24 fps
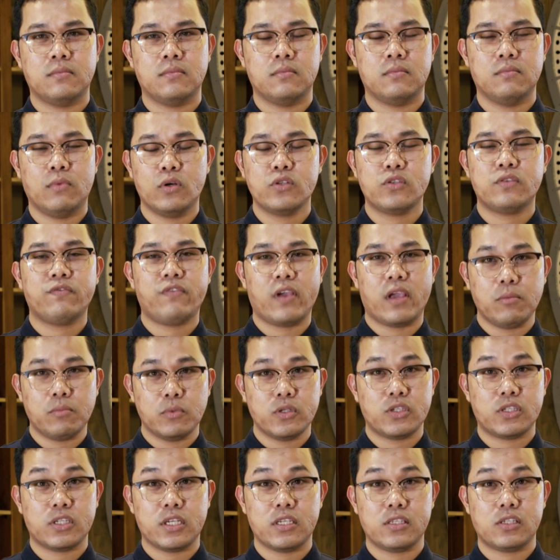most
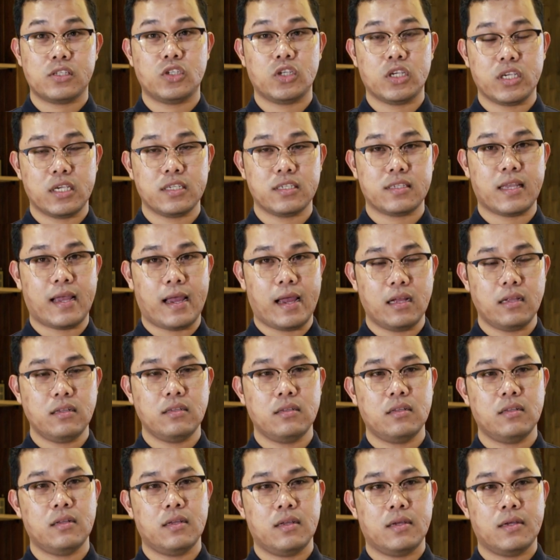famous is Genghis Khan.
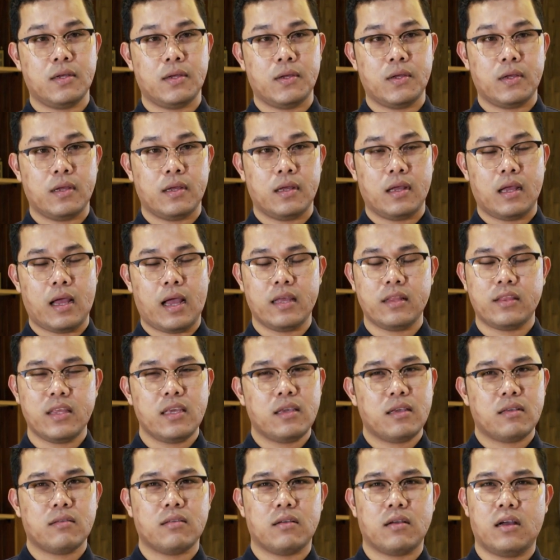I
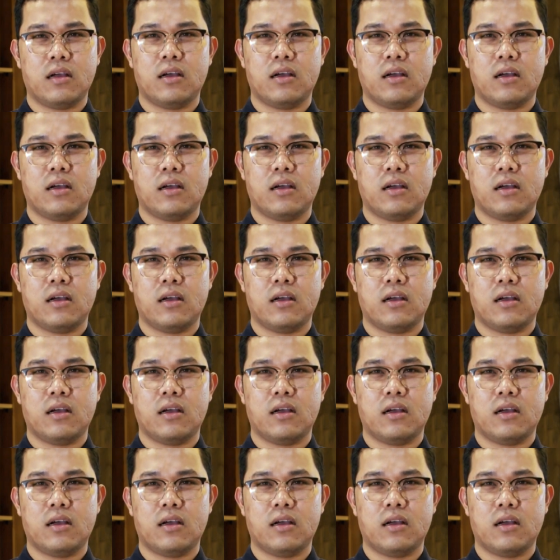think